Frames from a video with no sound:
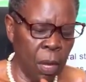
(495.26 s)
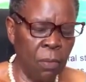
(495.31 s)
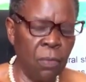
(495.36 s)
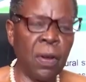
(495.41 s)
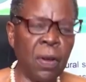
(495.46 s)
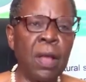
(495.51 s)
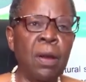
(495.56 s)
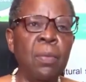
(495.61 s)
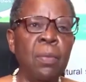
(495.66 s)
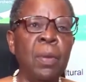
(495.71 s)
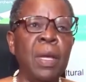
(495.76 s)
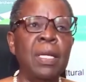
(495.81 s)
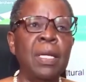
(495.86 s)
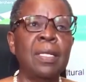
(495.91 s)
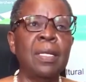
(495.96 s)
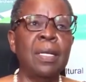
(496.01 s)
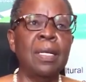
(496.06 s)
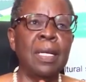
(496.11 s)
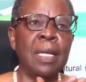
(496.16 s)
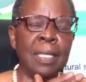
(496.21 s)
the
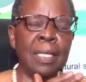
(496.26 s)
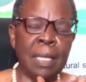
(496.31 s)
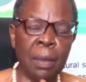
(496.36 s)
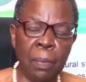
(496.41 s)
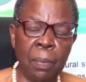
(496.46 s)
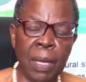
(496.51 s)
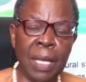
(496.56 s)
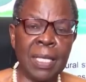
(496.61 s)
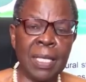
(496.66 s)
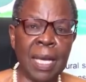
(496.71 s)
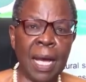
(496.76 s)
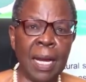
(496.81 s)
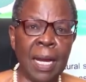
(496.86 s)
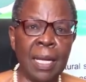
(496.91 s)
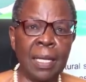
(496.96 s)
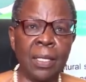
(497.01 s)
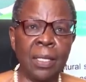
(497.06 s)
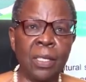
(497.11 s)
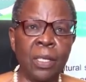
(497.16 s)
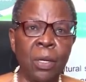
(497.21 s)
environment is a big
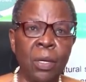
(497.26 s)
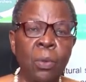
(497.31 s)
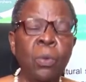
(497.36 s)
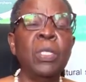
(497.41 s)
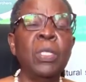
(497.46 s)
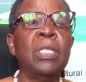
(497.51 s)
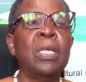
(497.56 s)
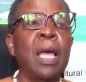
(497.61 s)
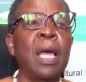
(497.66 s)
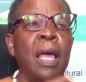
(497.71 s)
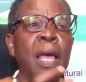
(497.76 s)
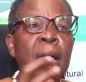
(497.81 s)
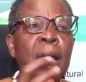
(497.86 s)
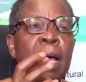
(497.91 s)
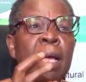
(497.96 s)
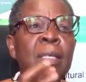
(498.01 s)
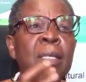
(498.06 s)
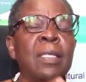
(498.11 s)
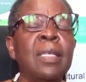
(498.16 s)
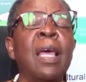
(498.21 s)
challenge, which
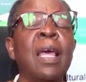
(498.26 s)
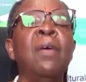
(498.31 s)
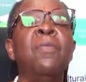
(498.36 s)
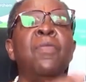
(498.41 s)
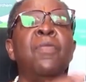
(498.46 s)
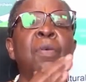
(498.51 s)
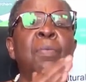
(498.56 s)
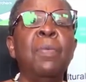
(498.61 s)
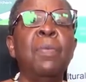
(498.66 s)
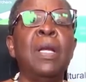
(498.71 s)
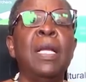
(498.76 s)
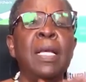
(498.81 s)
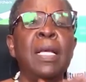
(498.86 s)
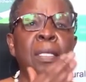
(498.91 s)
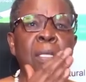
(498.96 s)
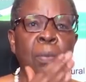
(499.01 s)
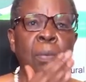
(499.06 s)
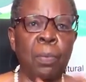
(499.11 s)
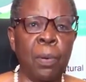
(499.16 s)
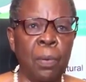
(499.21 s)
is
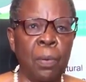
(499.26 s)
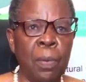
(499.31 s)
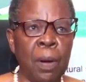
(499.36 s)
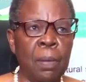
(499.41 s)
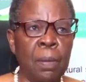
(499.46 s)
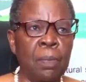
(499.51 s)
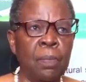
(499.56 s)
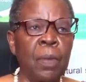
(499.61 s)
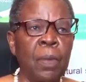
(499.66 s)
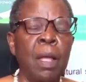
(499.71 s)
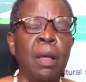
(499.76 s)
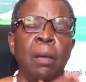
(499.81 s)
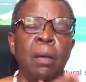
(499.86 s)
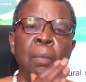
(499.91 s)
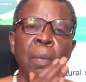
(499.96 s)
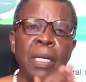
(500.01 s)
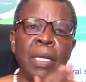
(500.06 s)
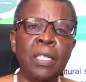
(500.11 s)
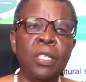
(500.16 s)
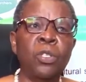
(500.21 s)
everybody's problem.
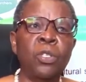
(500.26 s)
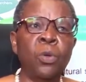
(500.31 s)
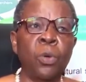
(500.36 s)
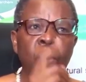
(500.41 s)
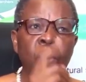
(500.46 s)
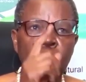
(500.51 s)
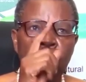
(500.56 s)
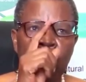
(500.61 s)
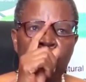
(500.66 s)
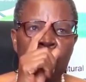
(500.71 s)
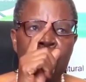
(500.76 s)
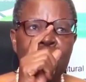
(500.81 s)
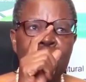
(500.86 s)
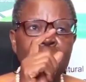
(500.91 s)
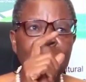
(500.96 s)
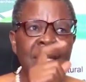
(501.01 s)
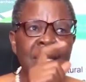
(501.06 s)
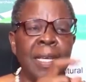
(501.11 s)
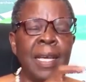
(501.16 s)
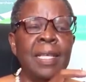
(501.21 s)
But two,
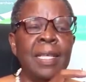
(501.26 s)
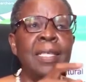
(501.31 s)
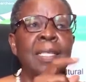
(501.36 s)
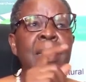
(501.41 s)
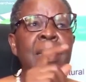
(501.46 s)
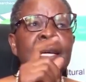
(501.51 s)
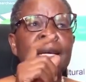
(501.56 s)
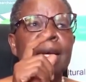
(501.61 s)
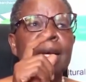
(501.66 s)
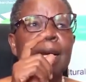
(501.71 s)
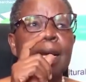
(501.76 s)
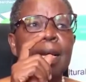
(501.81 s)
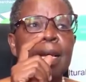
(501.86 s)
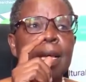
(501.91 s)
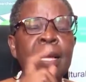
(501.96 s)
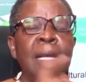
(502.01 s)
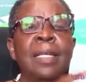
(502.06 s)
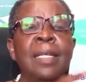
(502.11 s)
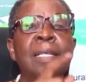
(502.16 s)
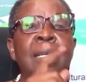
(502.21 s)
the changing
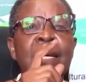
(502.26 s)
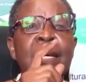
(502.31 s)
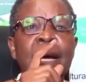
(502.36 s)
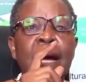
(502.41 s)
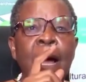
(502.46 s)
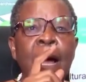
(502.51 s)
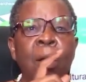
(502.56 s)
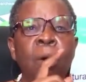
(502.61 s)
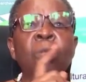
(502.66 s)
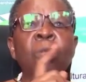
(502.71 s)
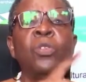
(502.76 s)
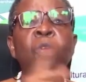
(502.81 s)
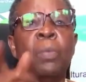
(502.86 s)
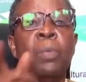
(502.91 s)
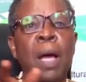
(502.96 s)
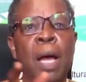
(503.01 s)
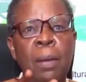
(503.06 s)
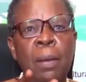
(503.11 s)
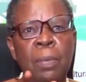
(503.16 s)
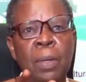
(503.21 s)
eating
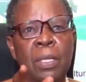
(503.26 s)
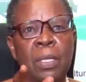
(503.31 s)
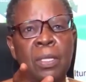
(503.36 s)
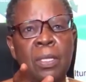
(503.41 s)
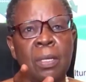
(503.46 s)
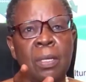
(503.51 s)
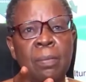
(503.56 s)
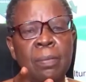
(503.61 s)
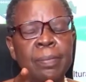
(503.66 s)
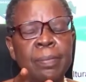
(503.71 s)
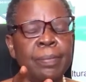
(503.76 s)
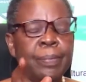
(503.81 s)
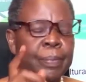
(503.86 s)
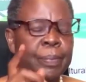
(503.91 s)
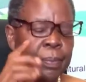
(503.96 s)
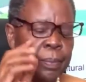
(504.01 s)
consumer habits.